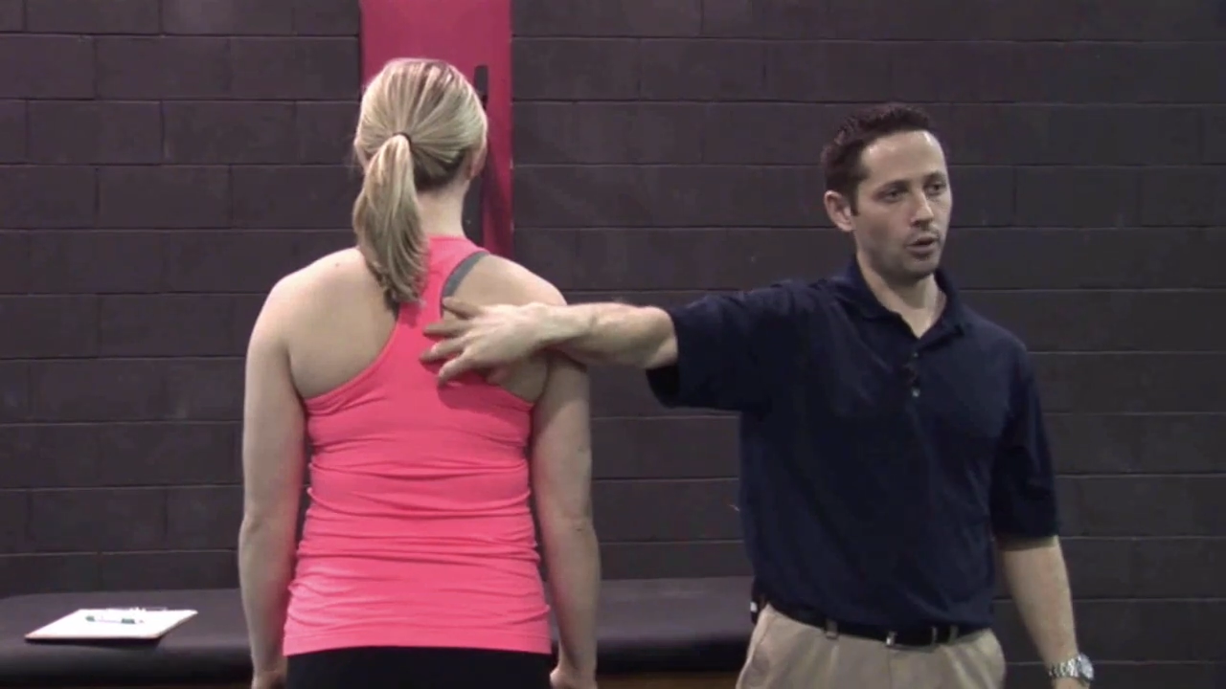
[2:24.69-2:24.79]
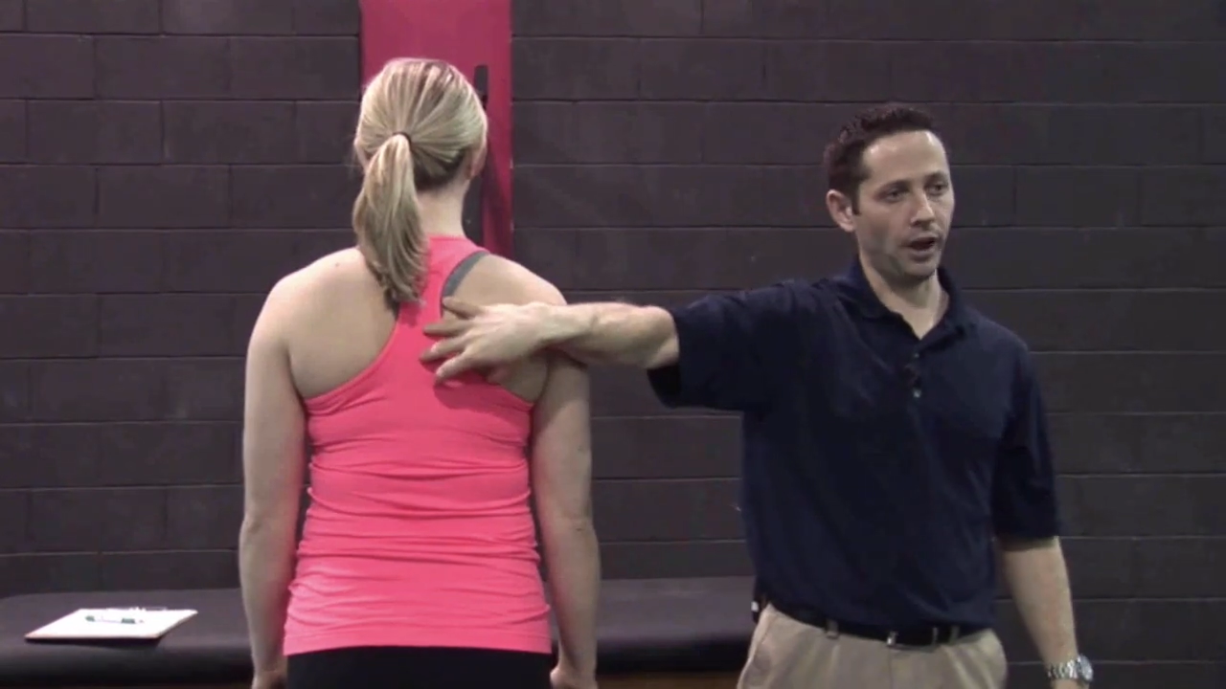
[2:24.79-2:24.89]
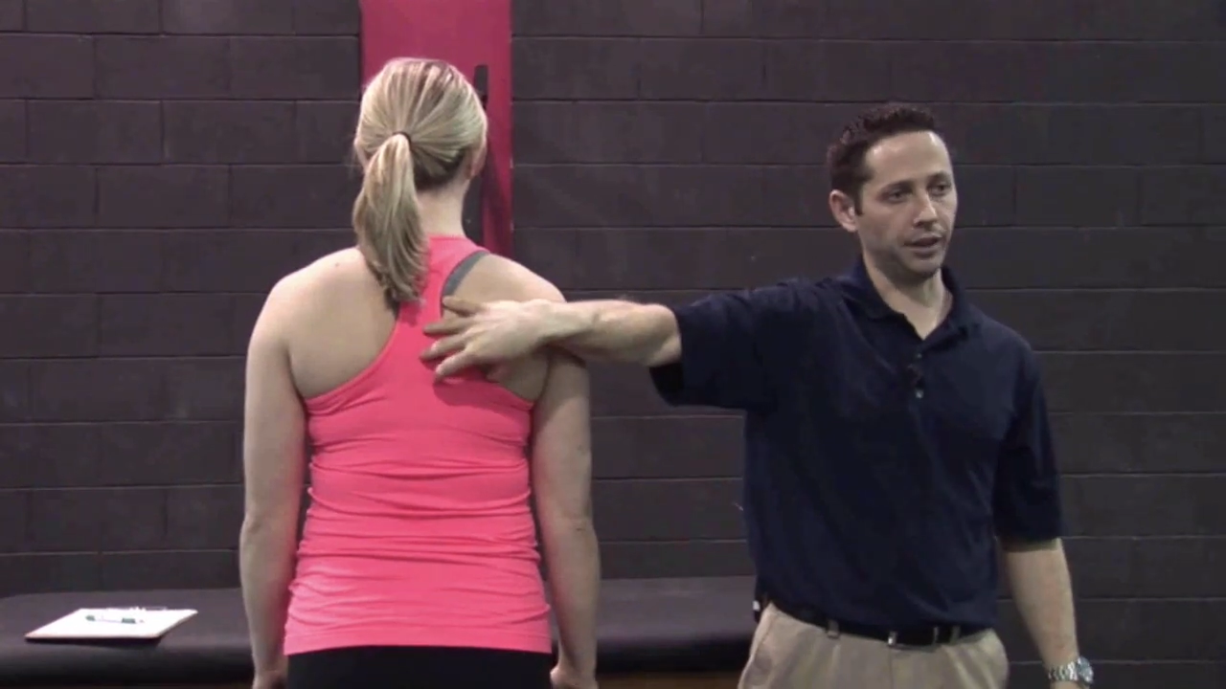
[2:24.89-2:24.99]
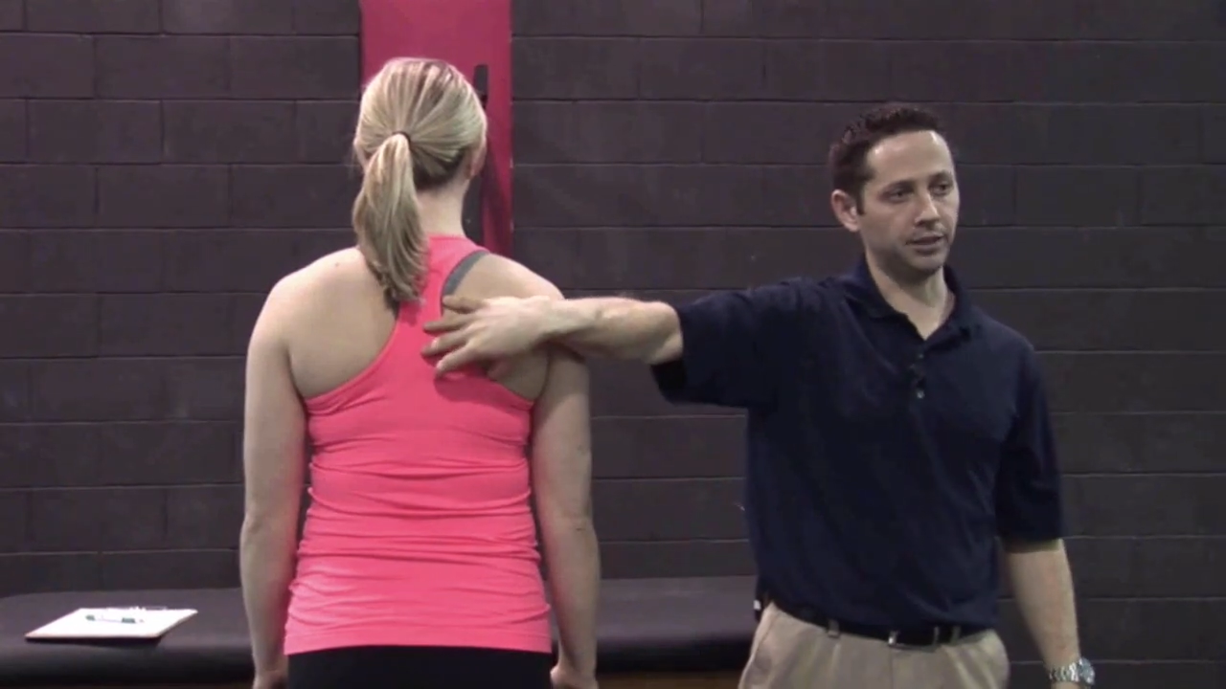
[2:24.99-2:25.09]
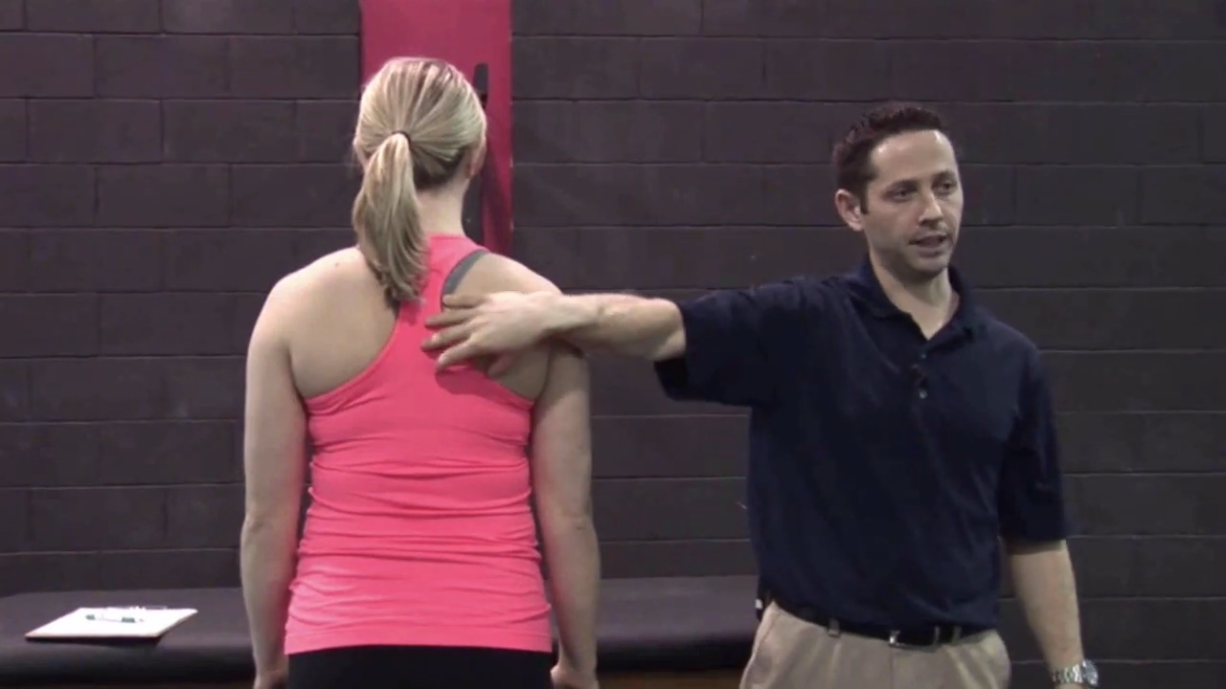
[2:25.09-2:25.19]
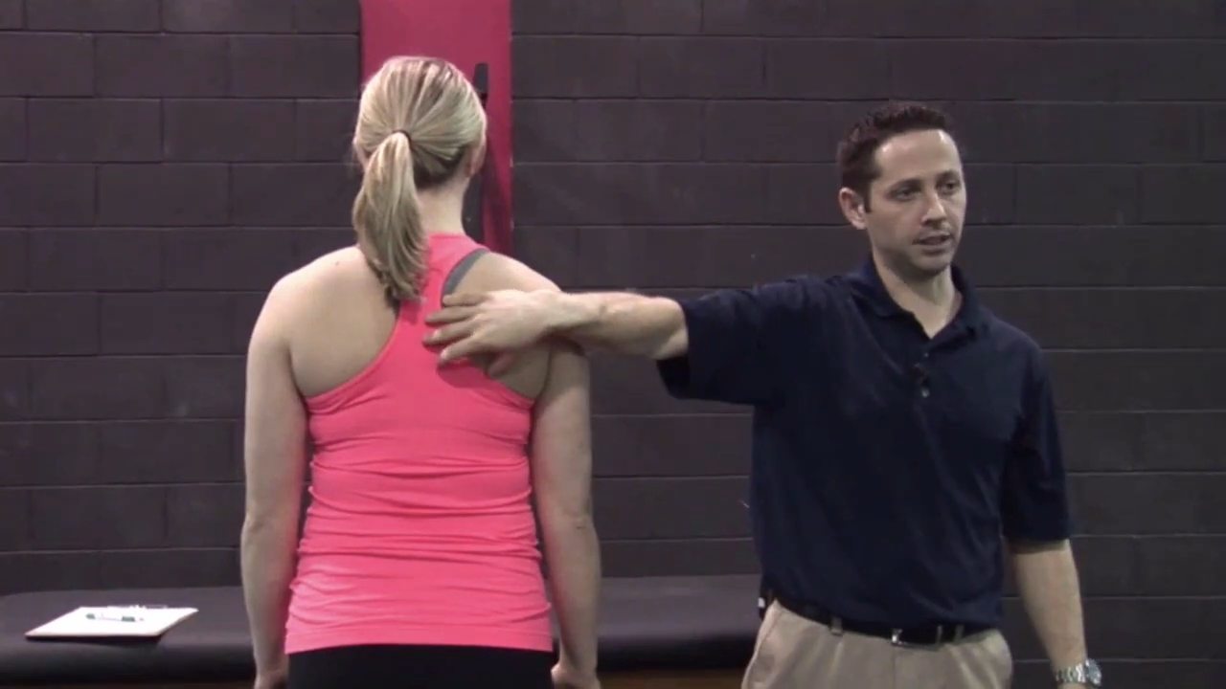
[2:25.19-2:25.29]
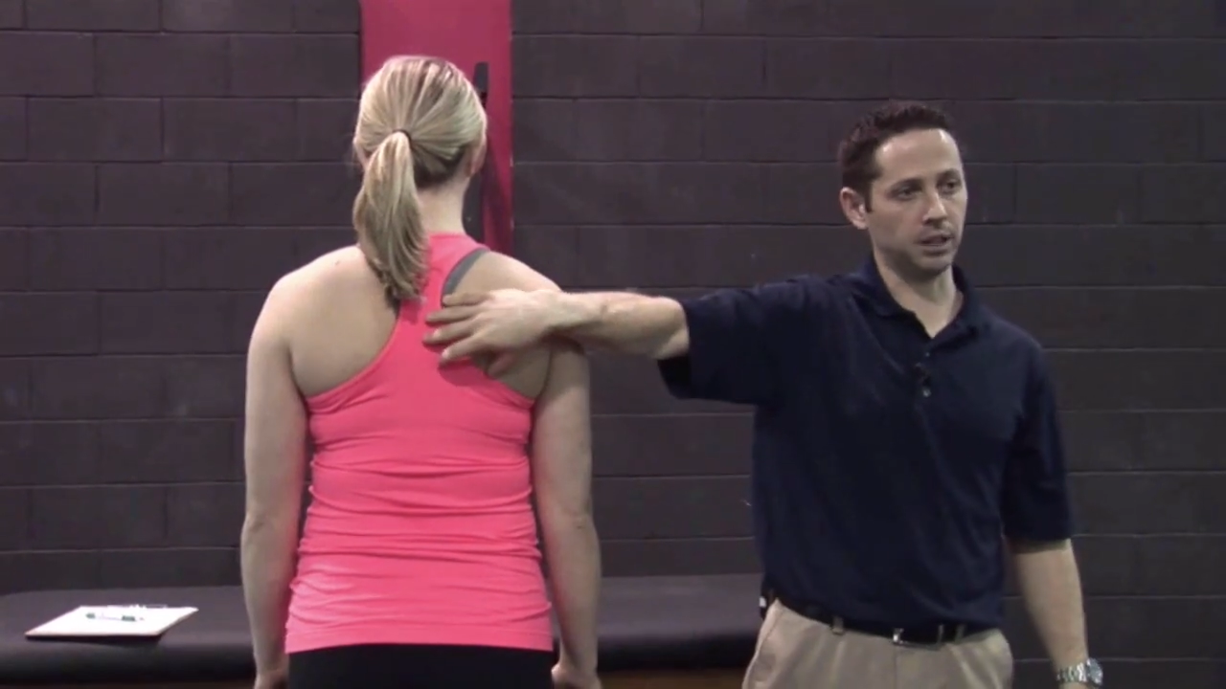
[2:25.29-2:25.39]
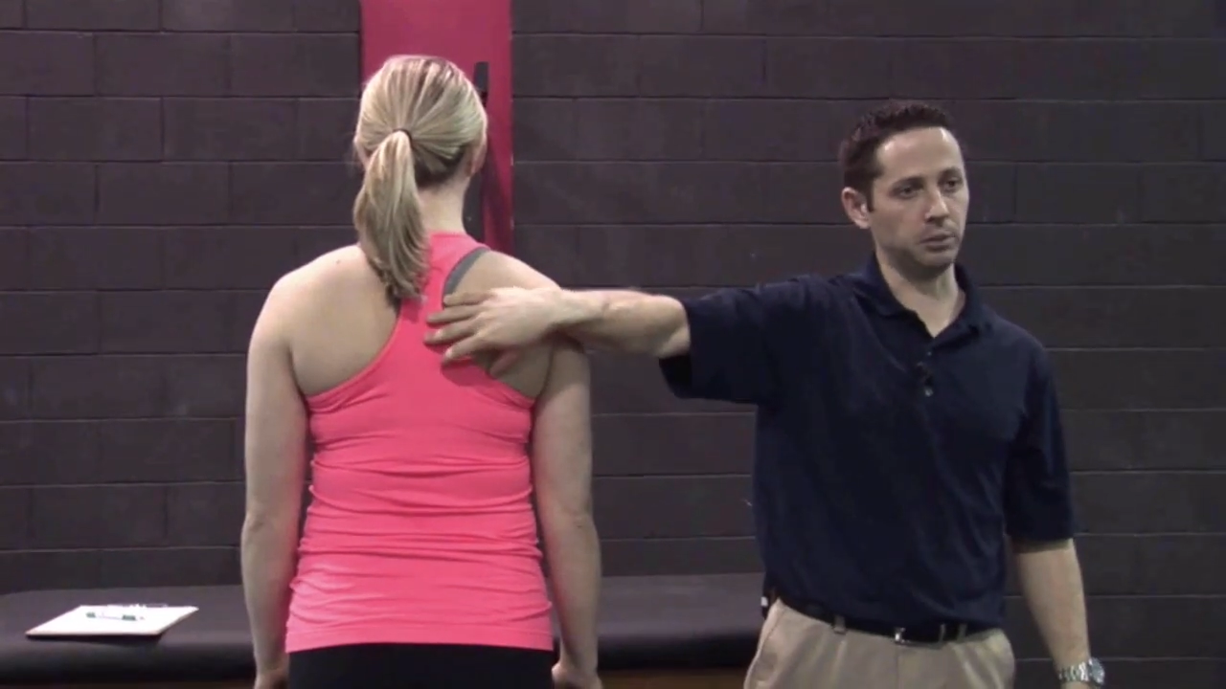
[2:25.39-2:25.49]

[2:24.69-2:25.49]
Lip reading: Okay, so that's going